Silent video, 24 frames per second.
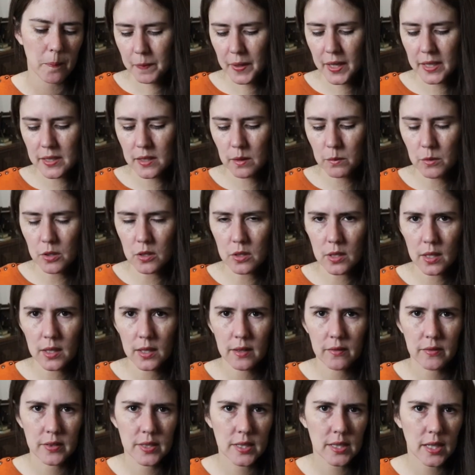Because I'm using the
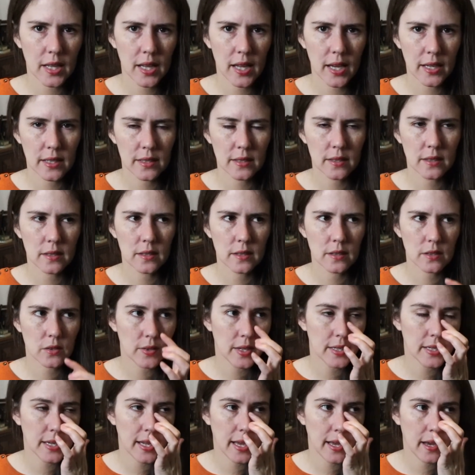Invisaligners
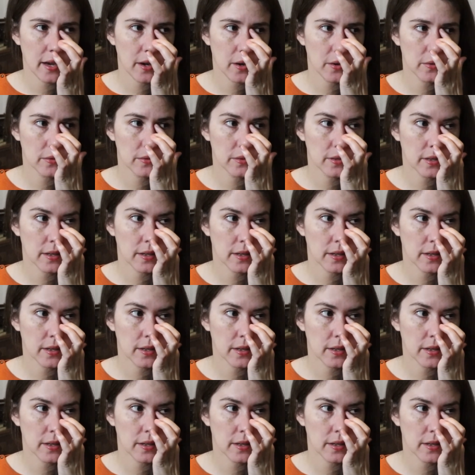right now,